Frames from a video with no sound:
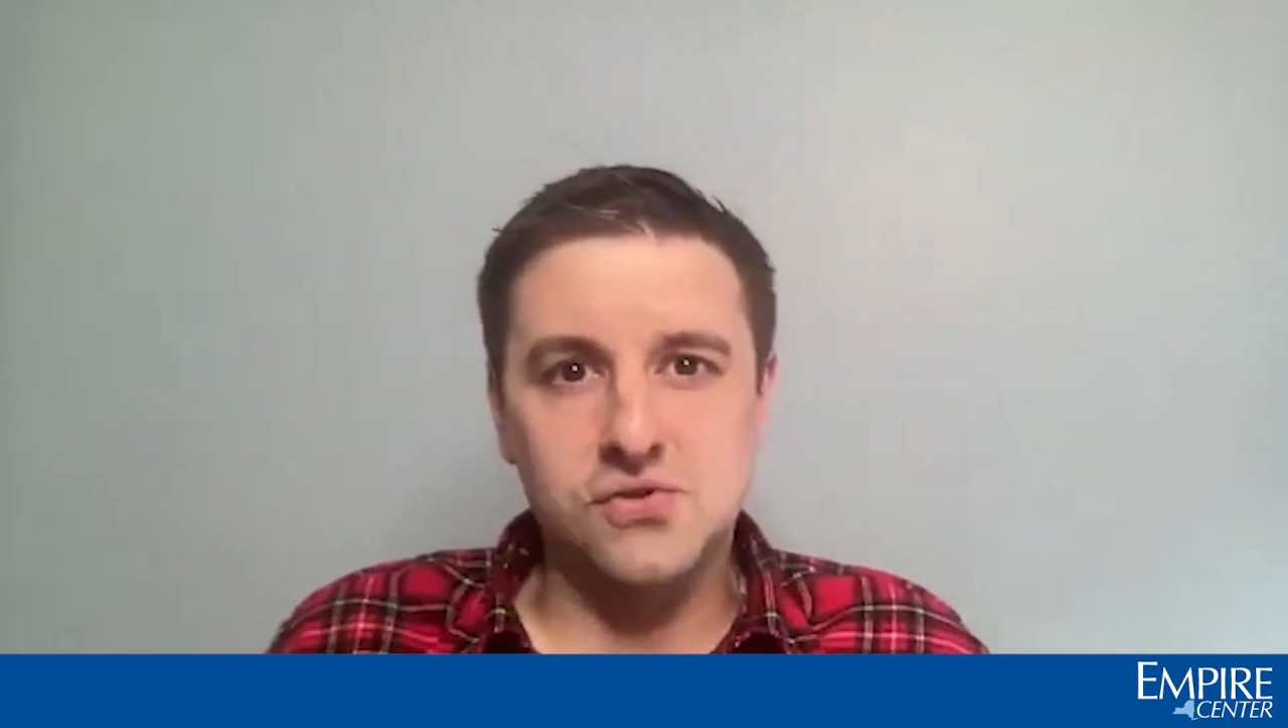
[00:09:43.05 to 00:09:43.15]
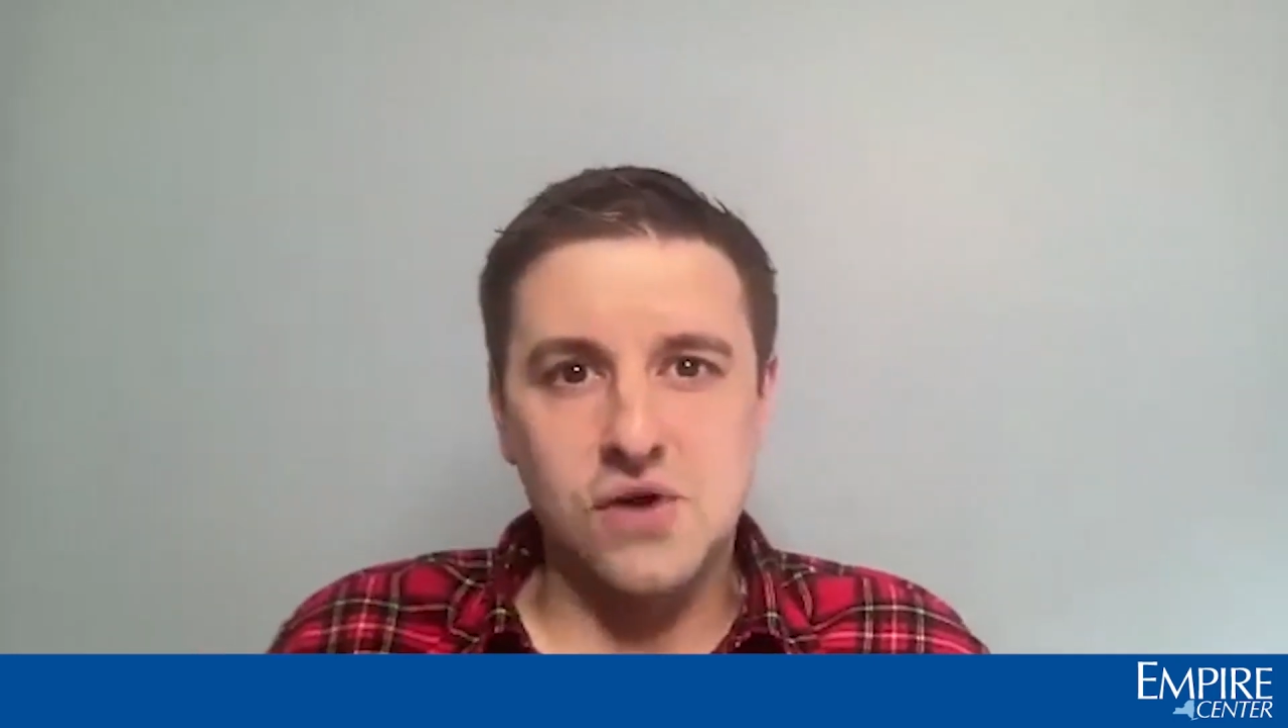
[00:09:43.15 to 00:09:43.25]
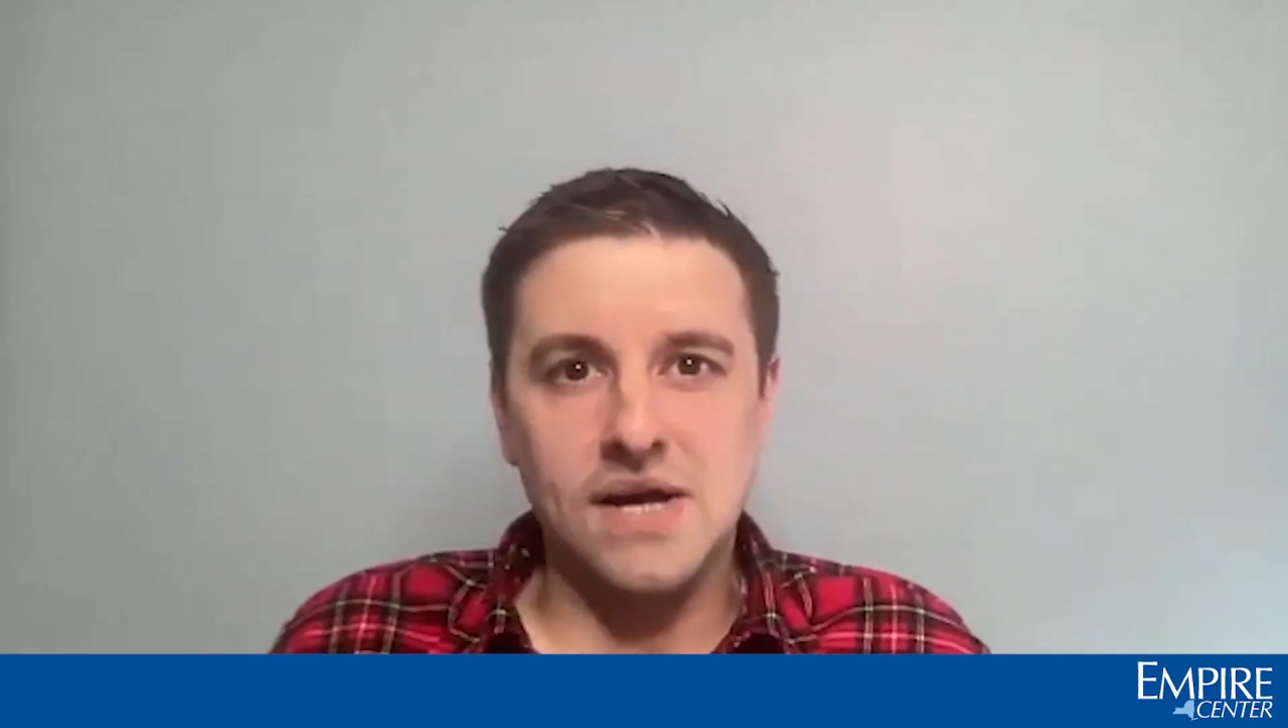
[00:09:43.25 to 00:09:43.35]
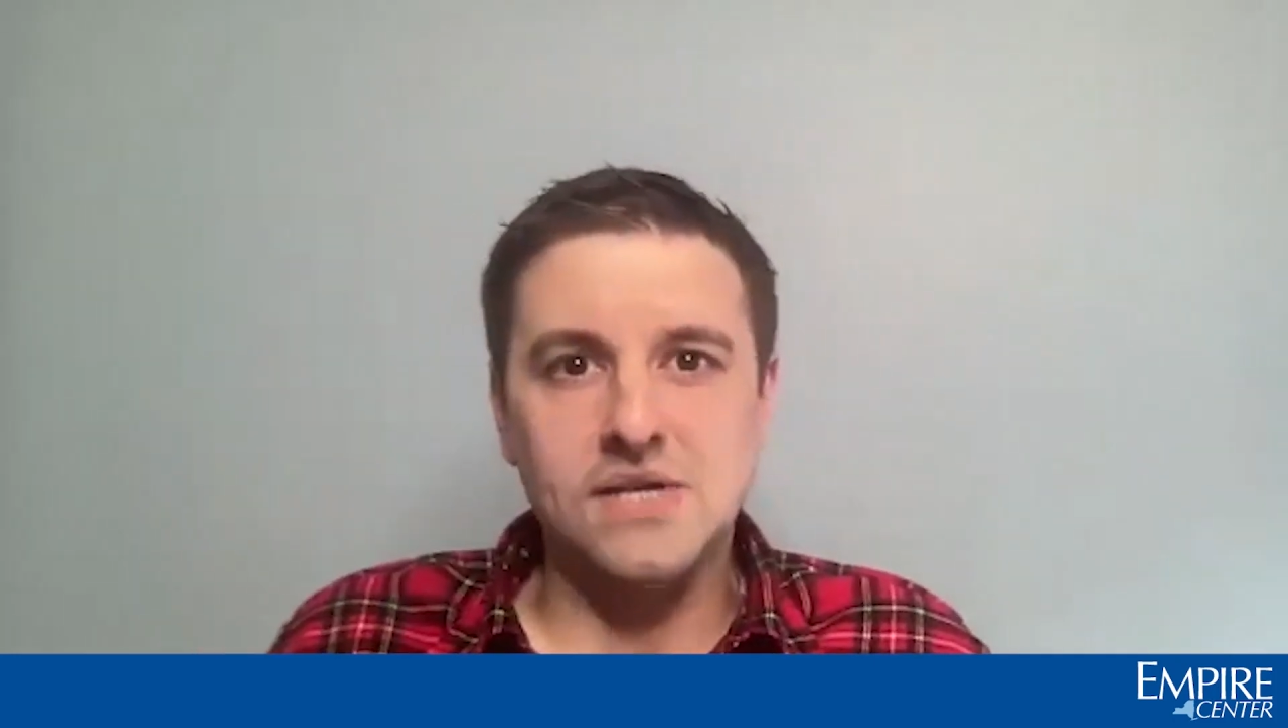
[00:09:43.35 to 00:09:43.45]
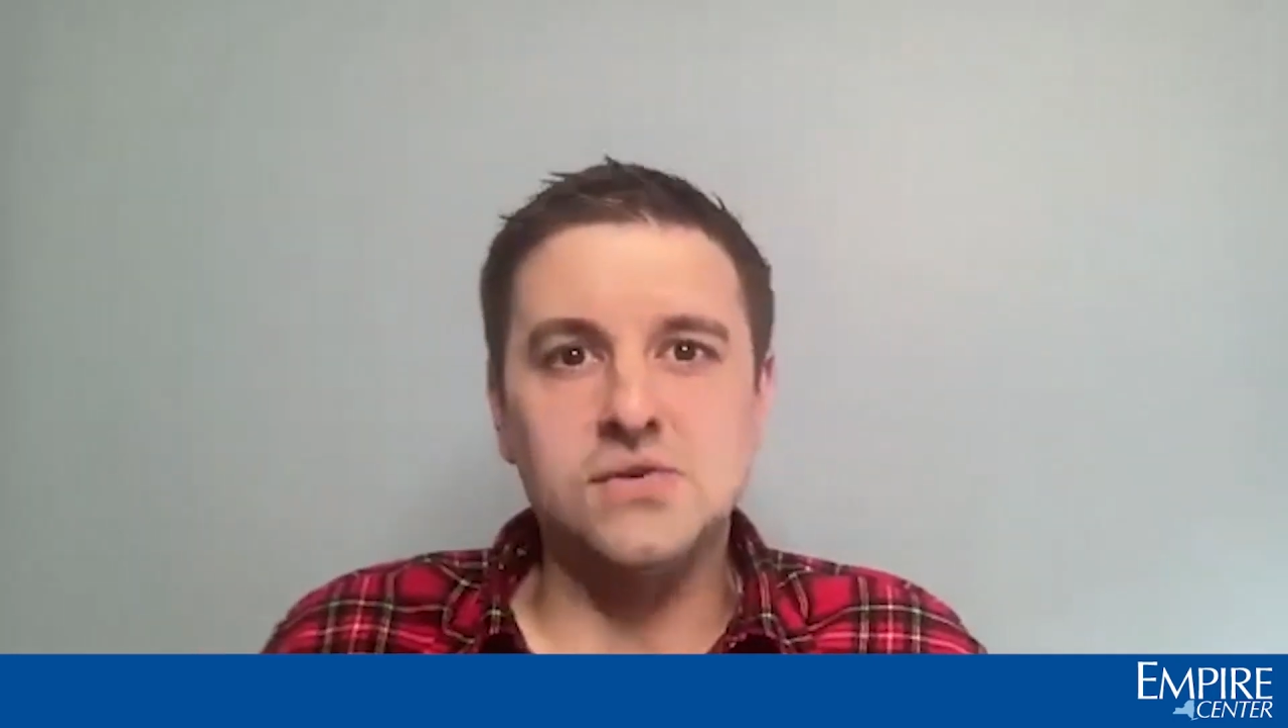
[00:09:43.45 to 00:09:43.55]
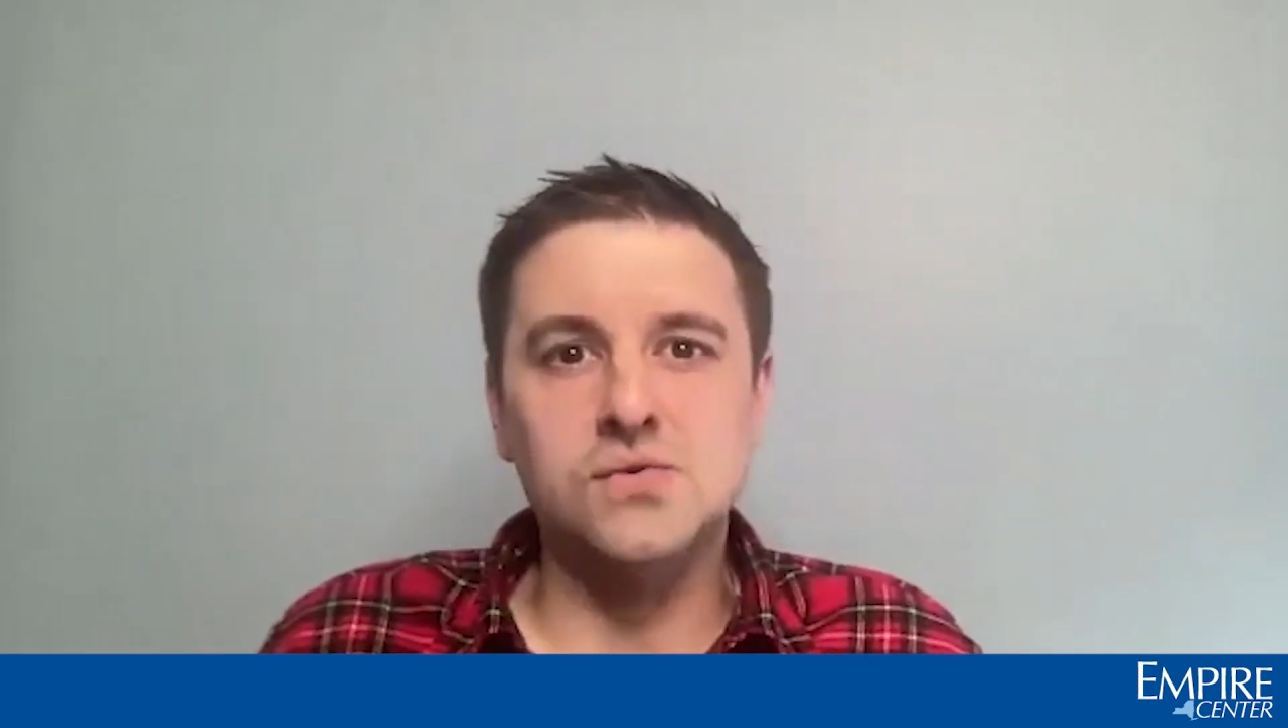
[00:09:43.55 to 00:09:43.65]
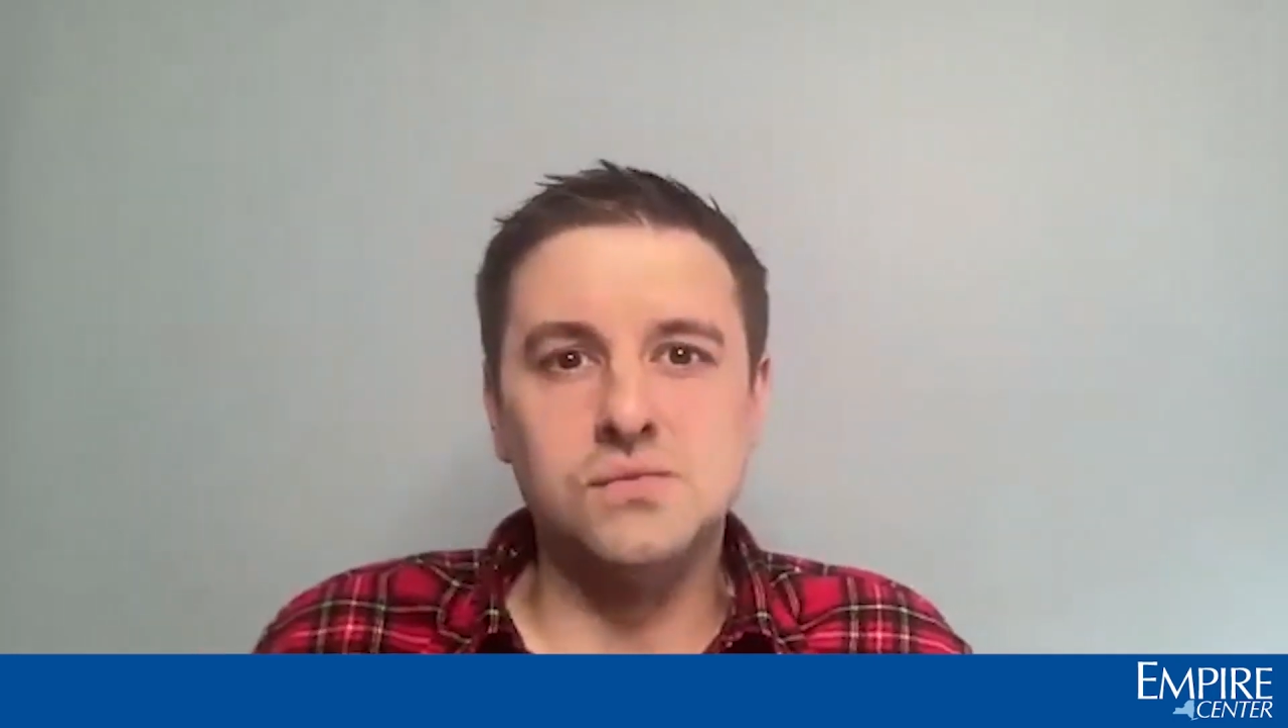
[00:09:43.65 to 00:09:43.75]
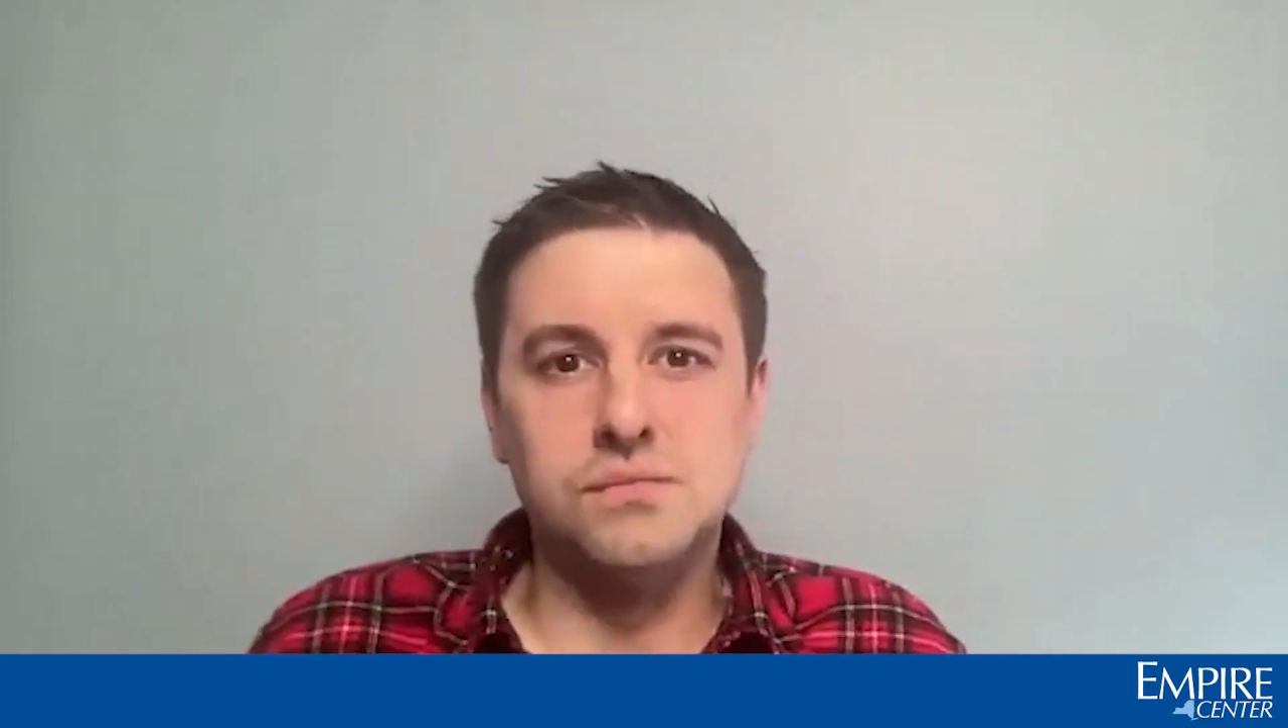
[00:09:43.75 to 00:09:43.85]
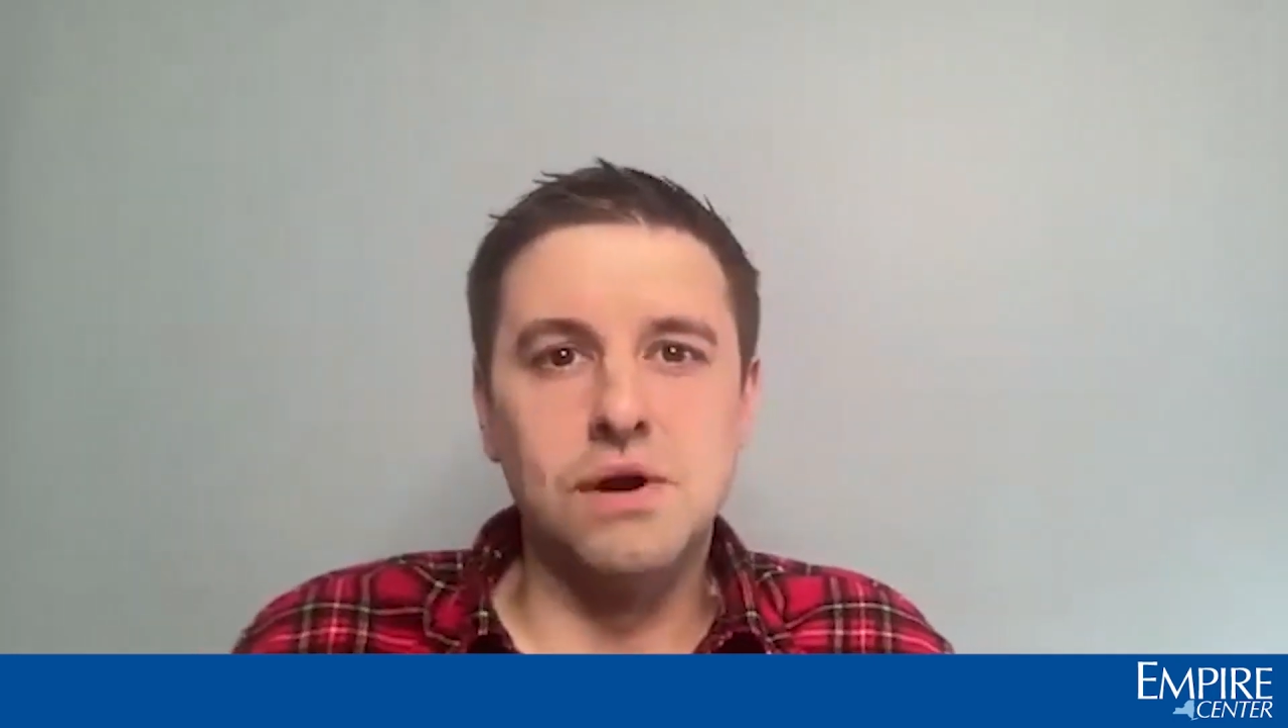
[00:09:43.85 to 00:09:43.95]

try to